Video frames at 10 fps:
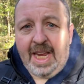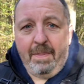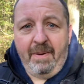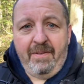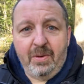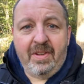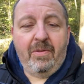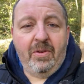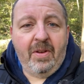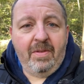said before,
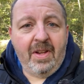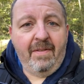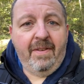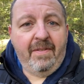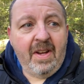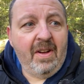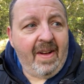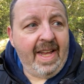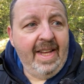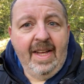several times looking for
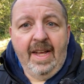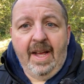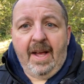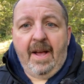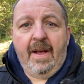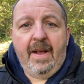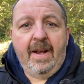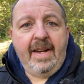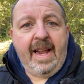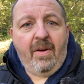fungi. Uh,
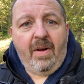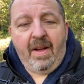now,